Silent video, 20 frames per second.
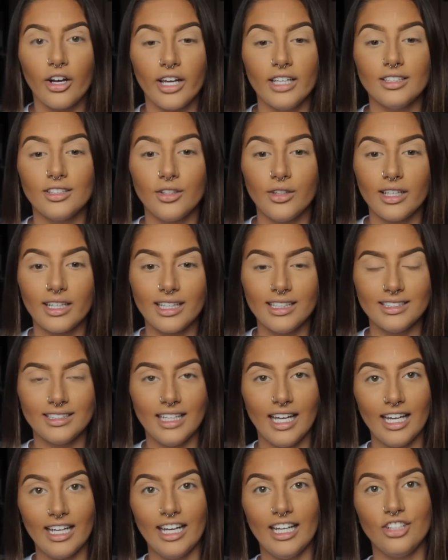Okay, so like I
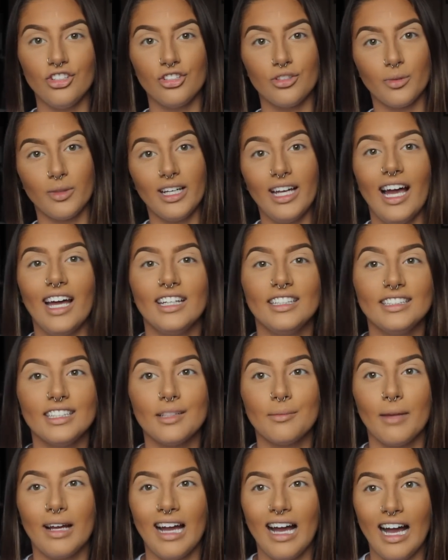said, I just went ahead and
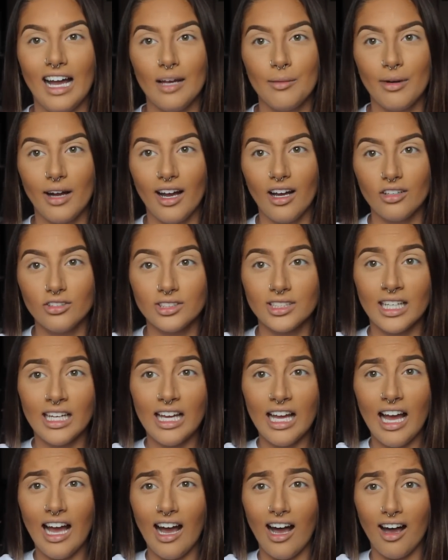did my eyebrows.
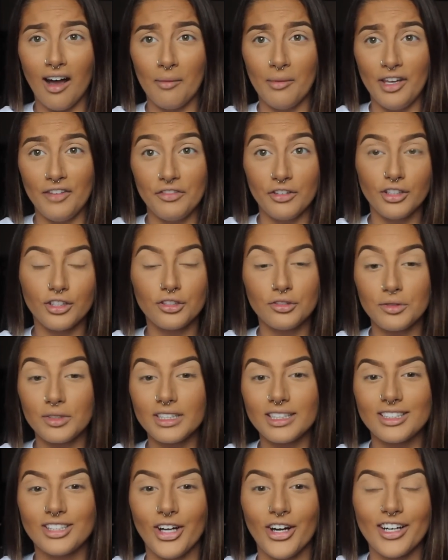If it looks
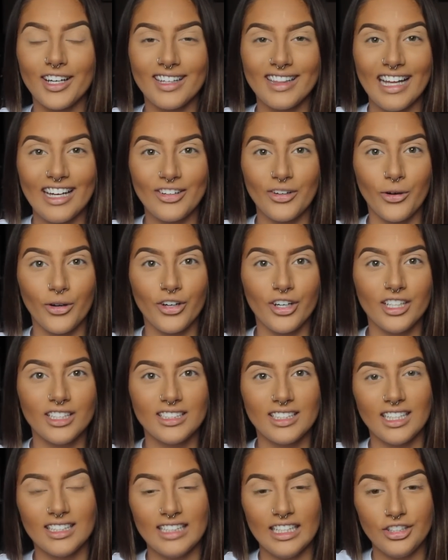really dark in that corner,
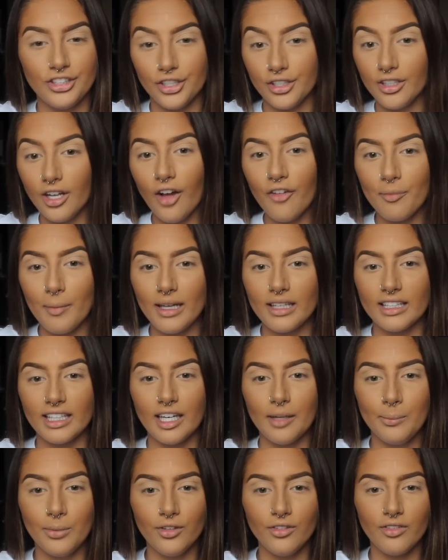it's because I turned off my
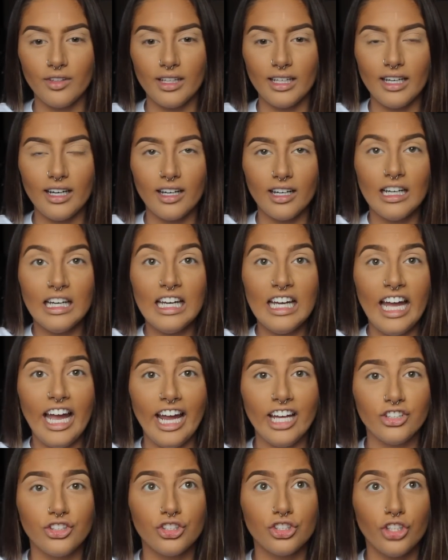lamp over there.
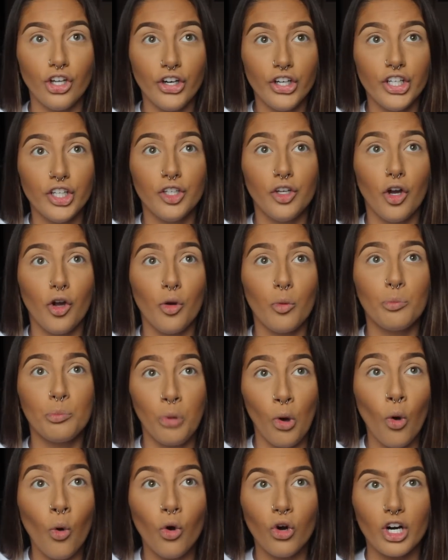It started
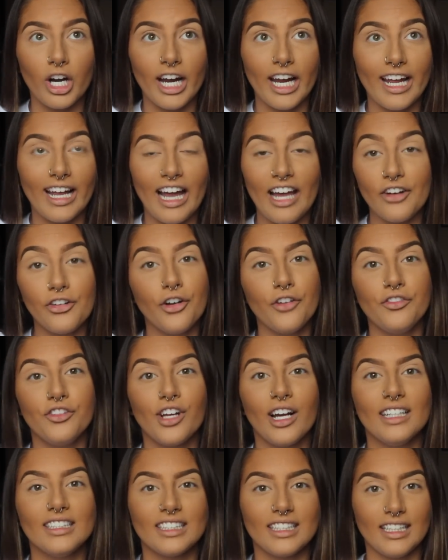pouring. I don't know if
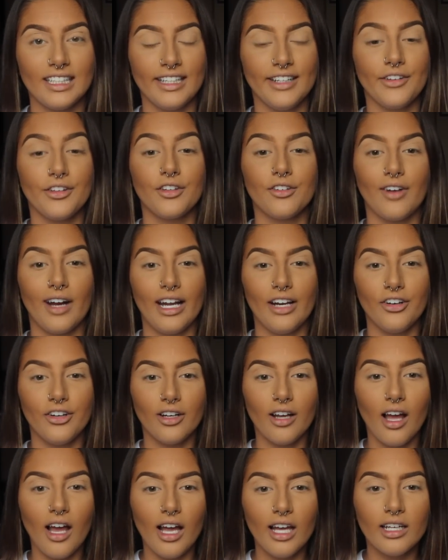you guys can hear the rain or
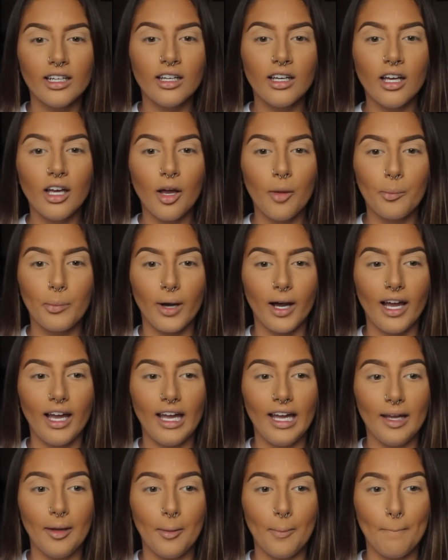not,
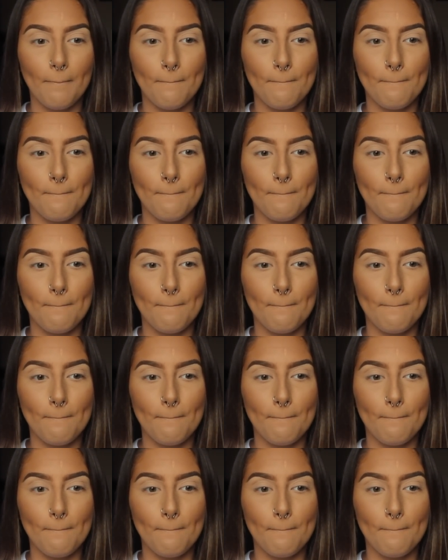but